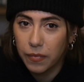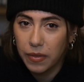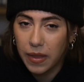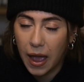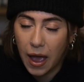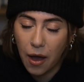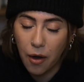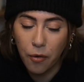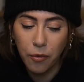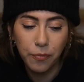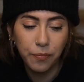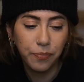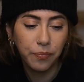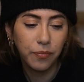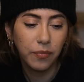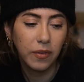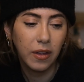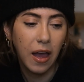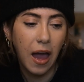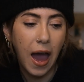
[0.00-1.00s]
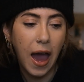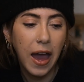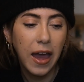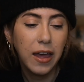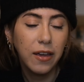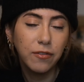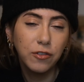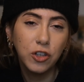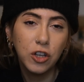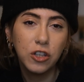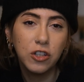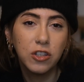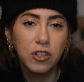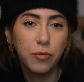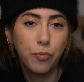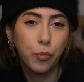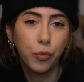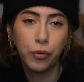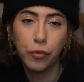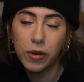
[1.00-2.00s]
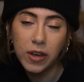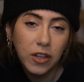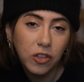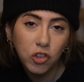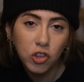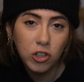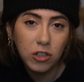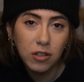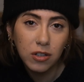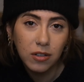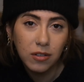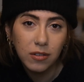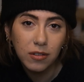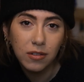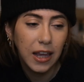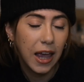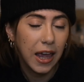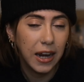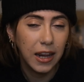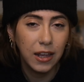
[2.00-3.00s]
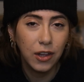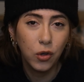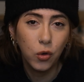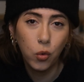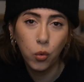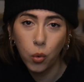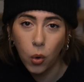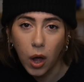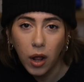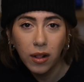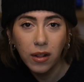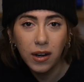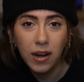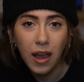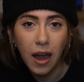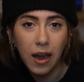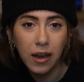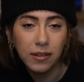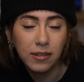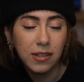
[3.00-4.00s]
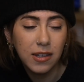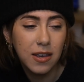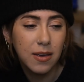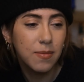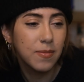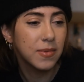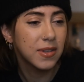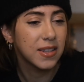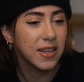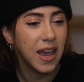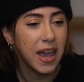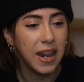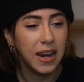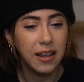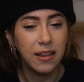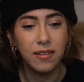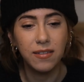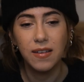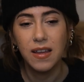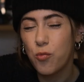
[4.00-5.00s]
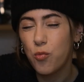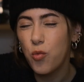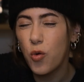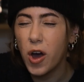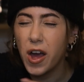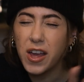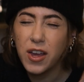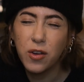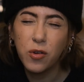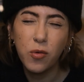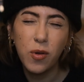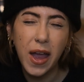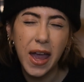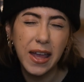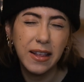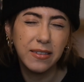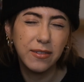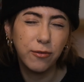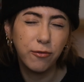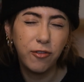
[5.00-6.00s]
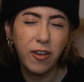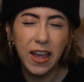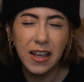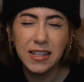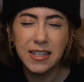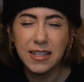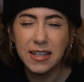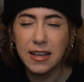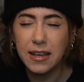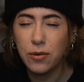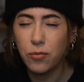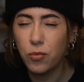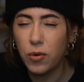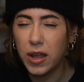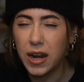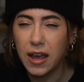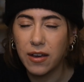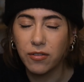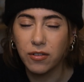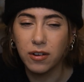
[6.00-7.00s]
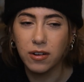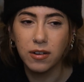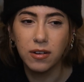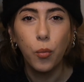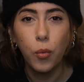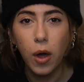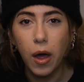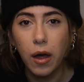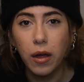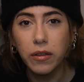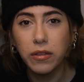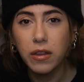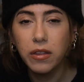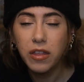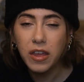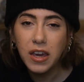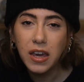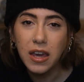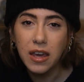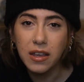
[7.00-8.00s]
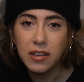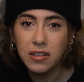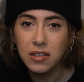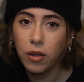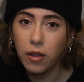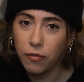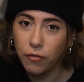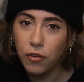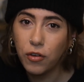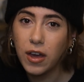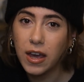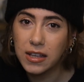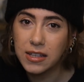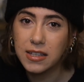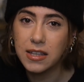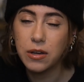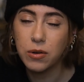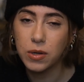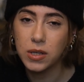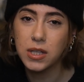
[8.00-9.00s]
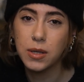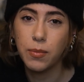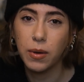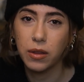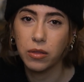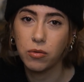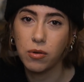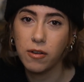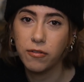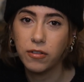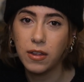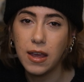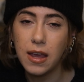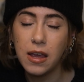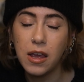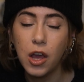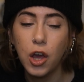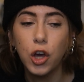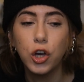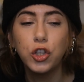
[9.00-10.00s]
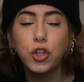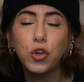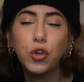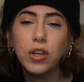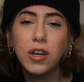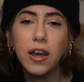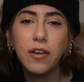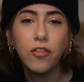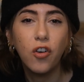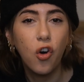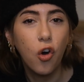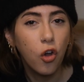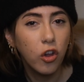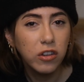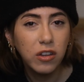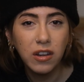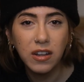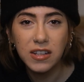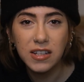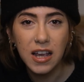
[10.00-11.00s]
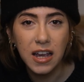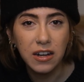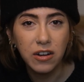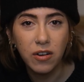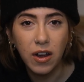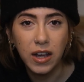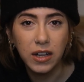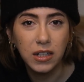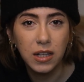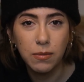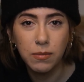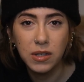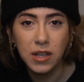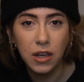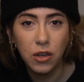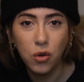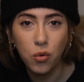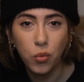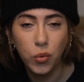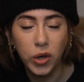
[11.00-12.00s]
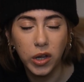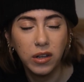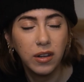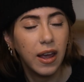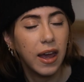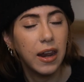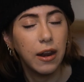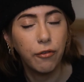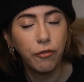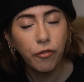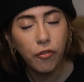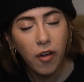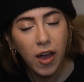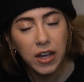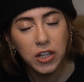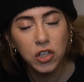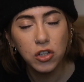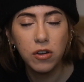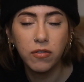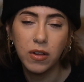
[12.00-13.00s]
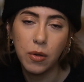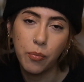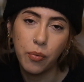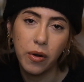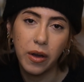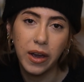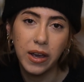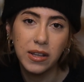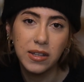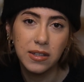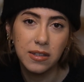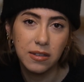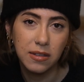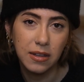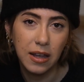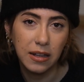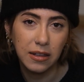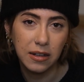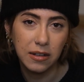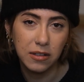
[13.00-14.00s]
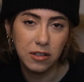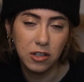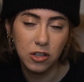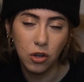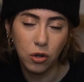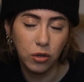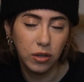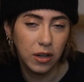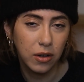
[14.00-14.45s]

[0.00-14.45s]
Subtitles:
Now, I have just preached getting quality items, getting one great fancy whatever. Well, the thing is, if you get serious about thrifting, you can have all the designer items that you want at a fraction of the price that it's sold